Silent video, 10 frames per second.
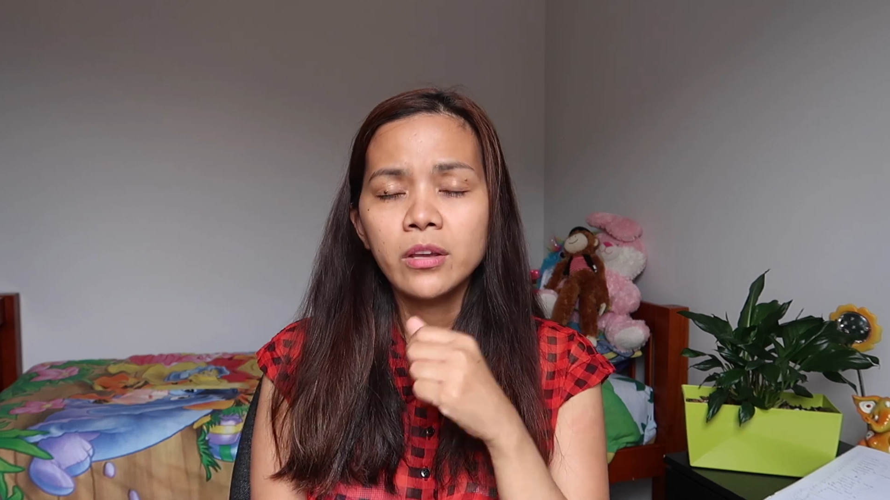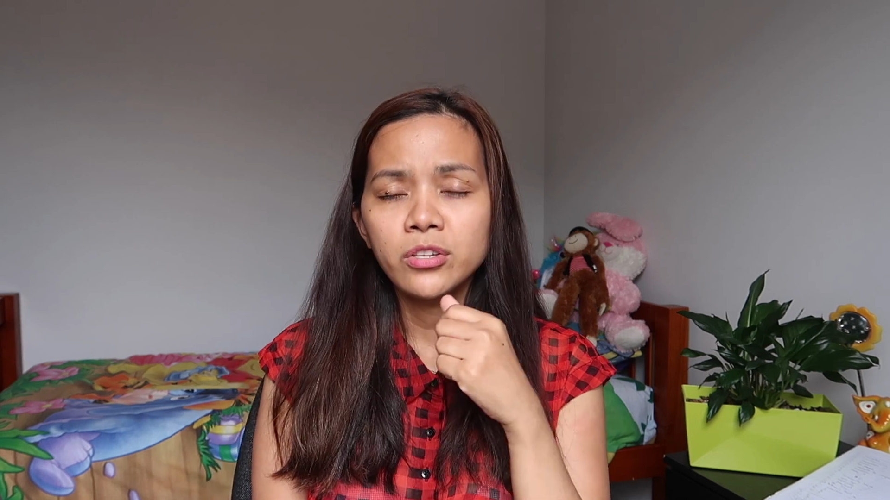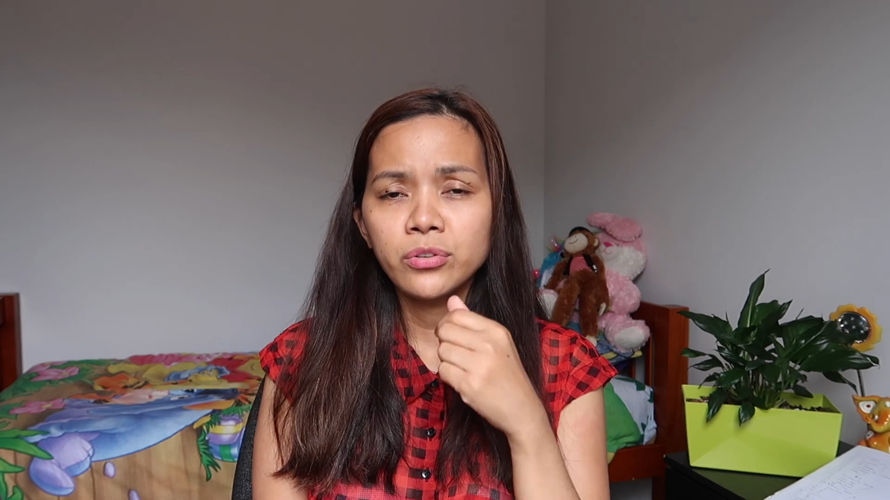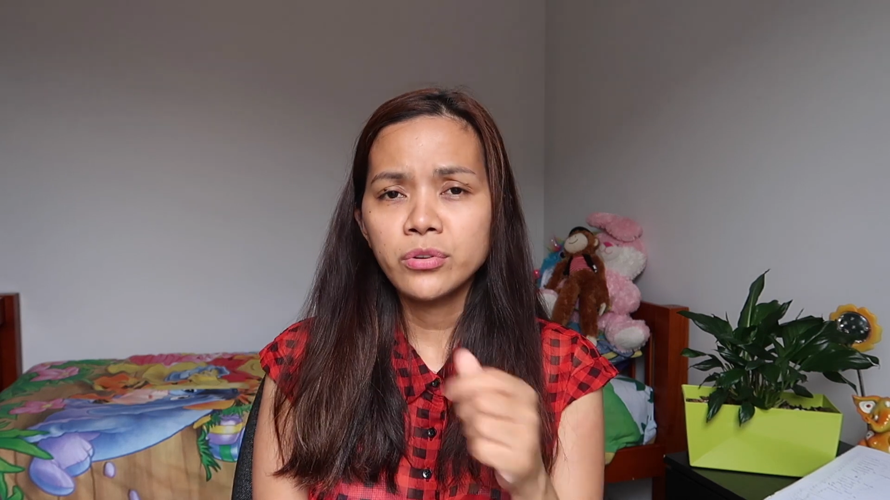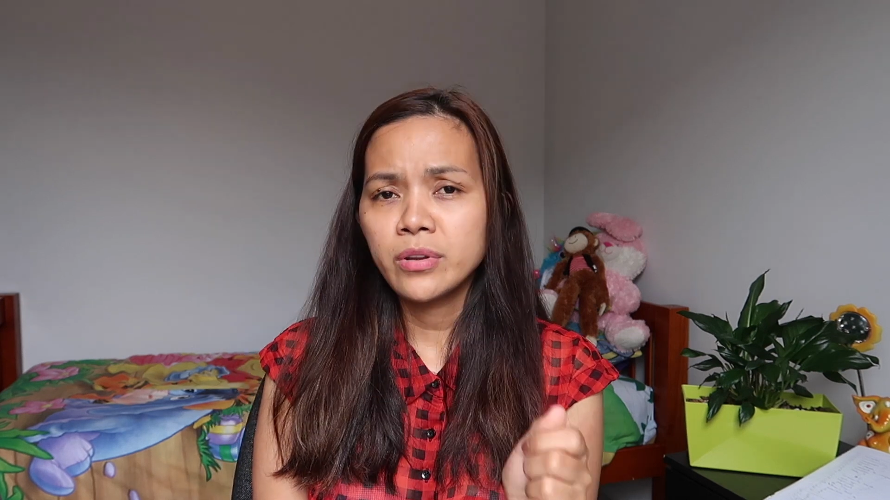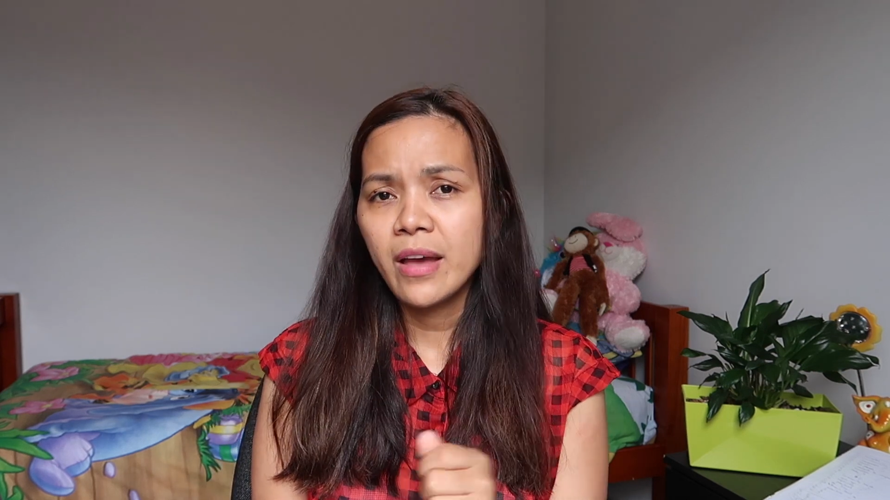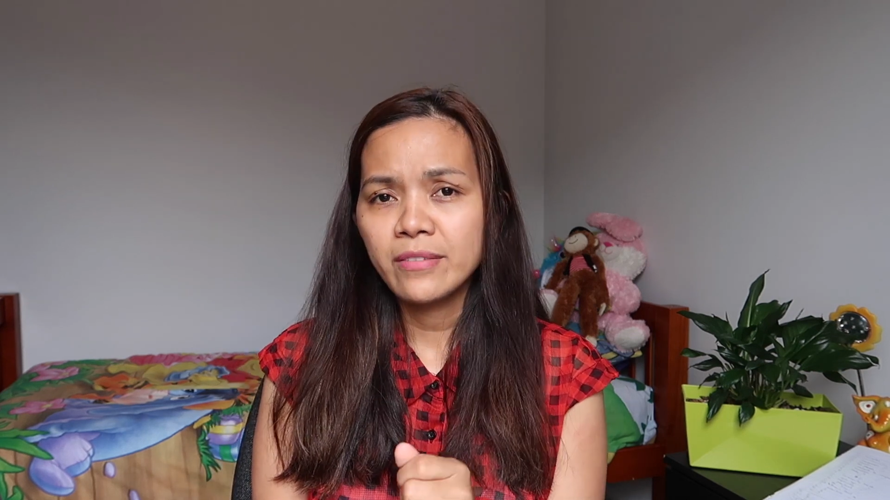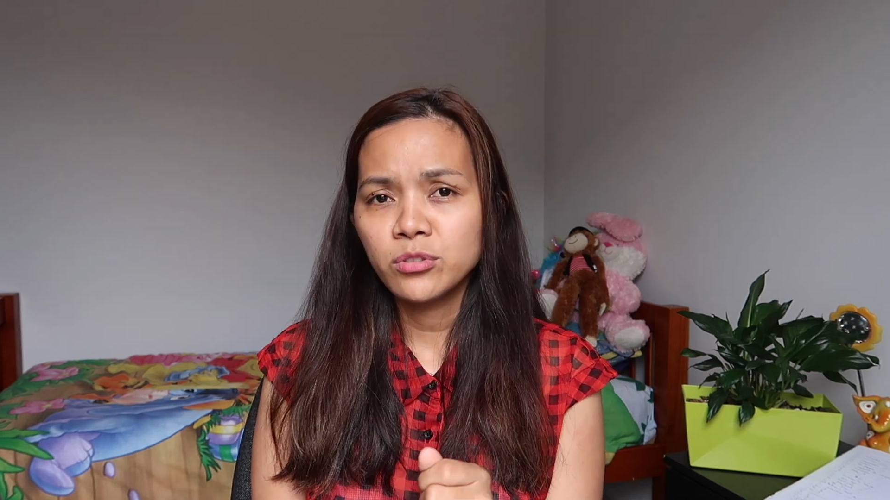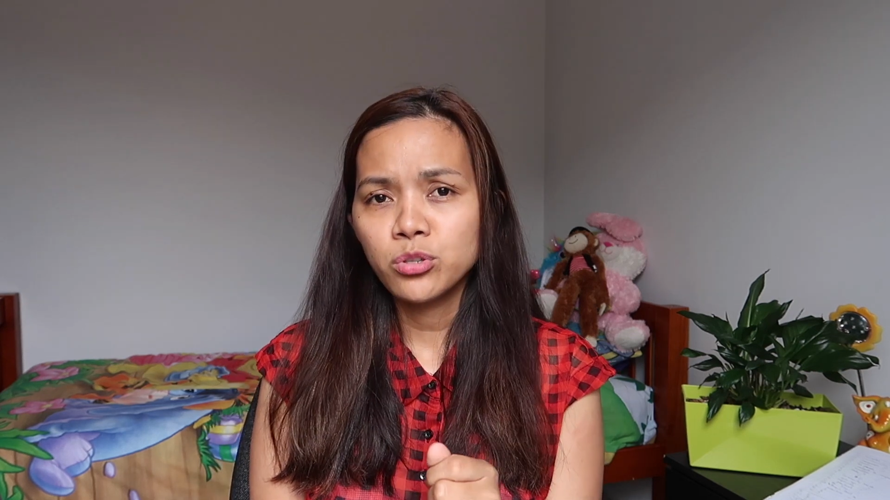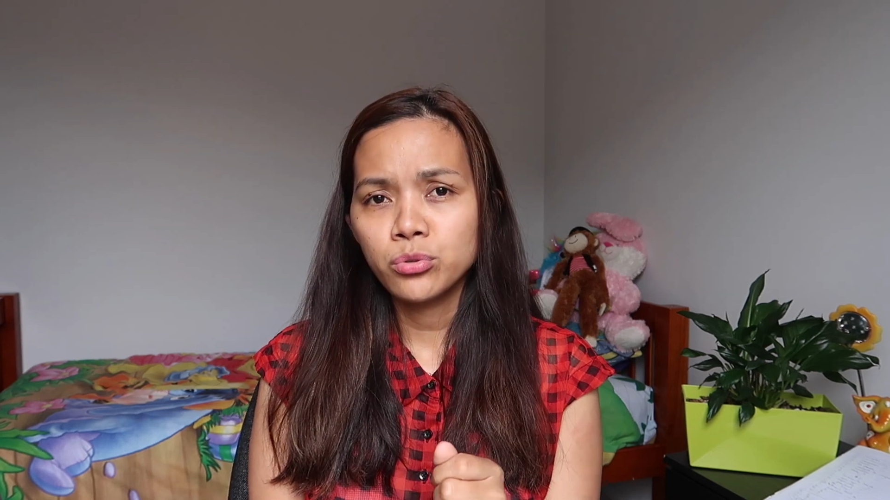you don't
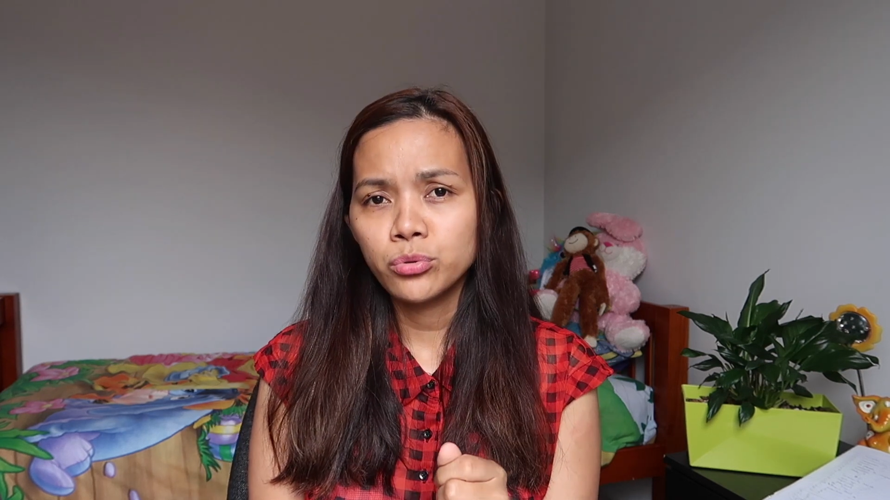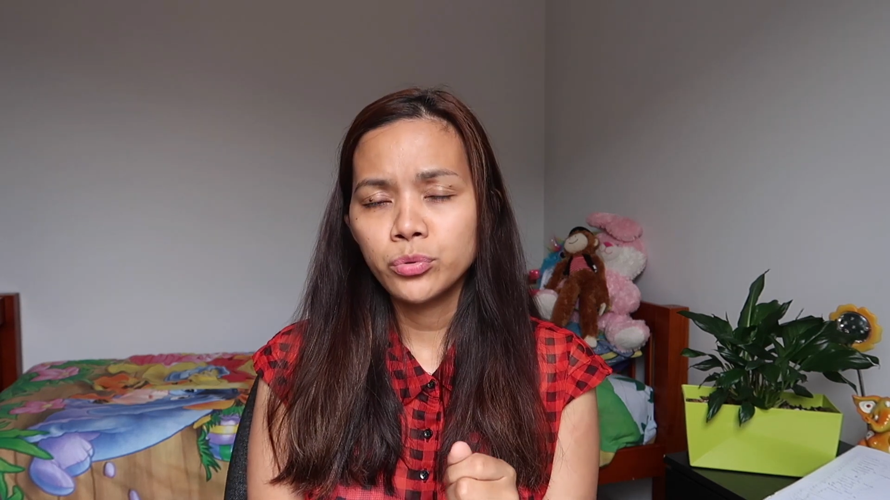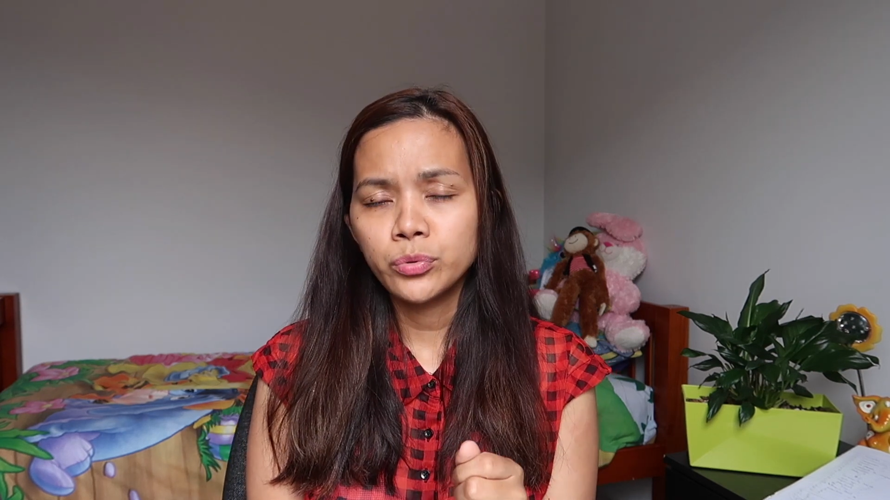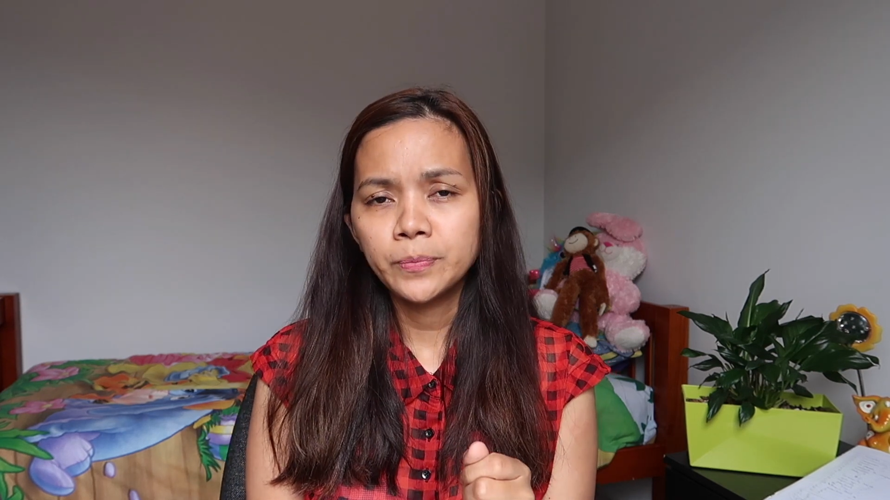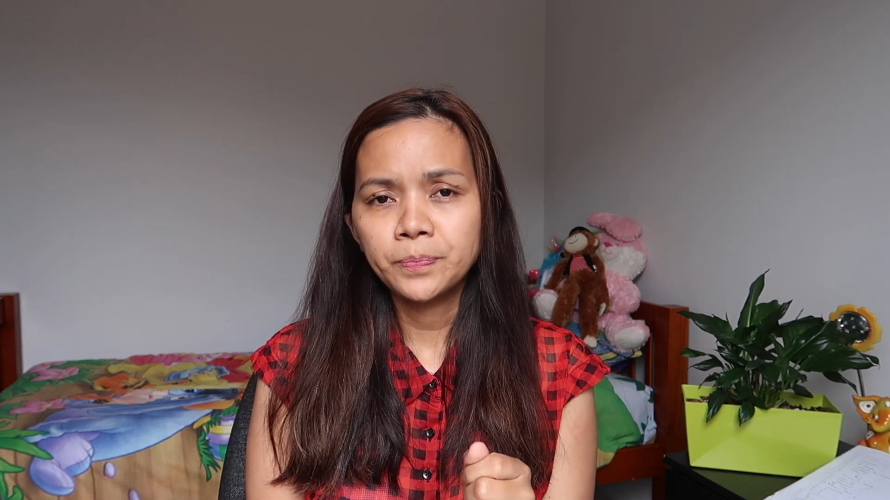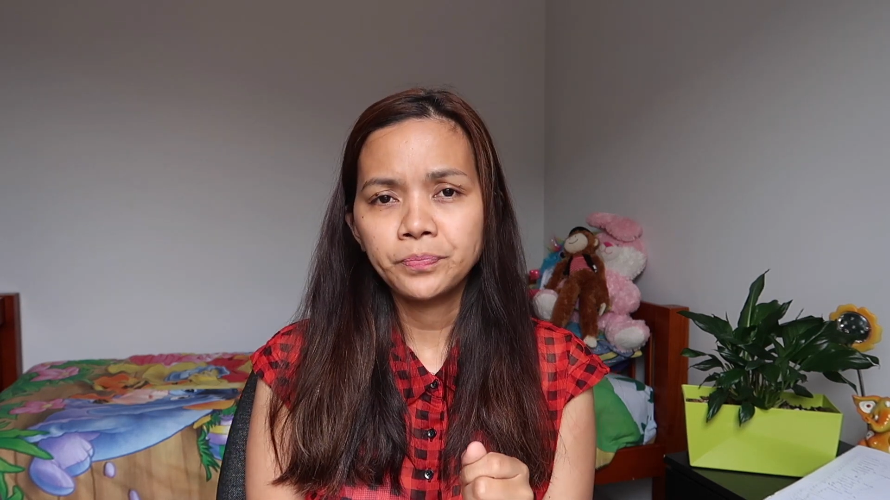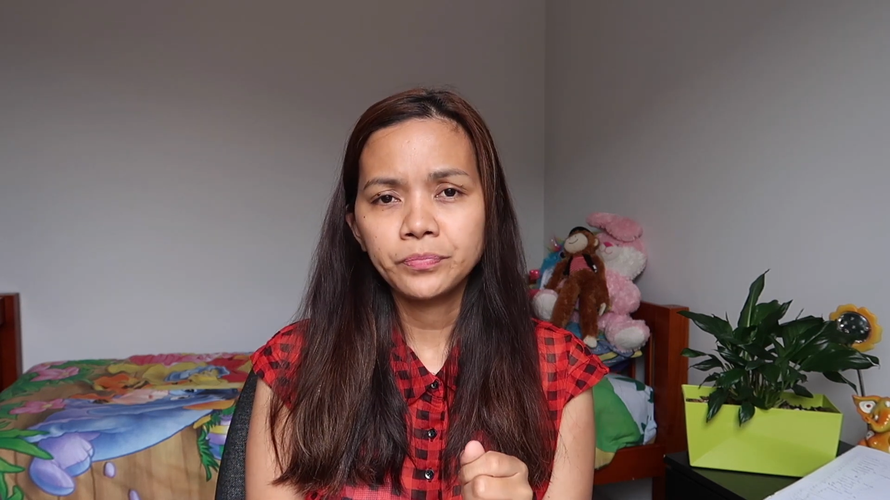have to